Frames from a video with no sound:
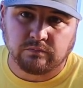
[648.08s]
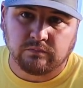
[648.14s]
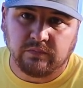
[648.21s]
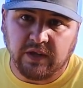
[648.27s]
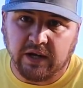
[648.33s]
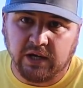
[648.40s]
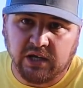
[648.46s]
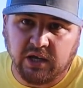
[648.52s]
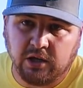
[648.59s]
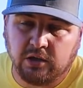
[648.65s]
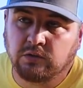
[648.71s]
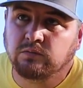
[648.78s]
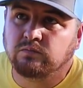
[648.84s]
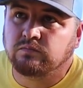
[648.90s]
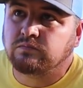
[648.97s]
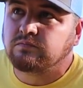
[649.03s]
there you go.
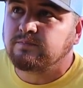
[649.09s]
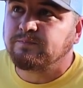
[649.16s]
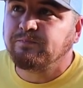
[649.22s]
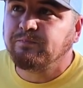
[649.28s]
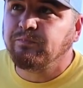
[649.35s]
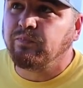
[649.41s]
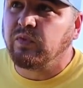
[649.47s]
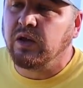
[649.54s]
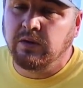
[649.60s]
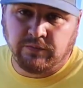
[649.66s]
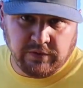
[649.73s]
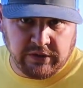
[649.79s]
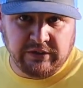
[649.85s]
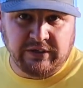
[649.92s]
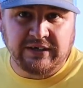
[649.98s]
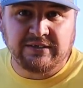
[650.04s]
If
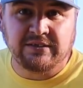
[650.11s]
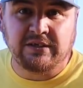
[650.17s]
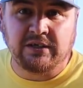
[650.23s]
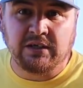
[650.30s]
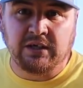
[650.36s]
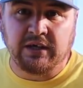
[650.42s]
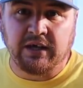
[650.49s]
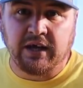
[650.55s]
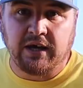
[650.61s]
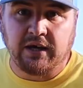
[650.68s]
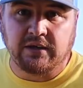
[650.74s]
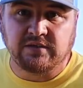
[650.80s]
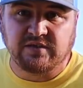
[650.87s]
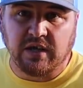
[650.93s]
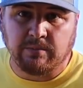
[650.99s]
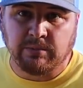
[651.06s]
you're interested in a
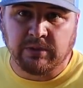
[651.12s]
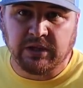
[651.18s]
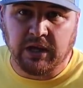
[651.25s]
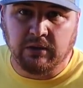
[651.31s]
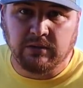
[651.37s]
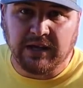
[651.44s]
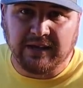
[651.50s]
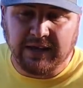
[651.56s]
stubborn goat that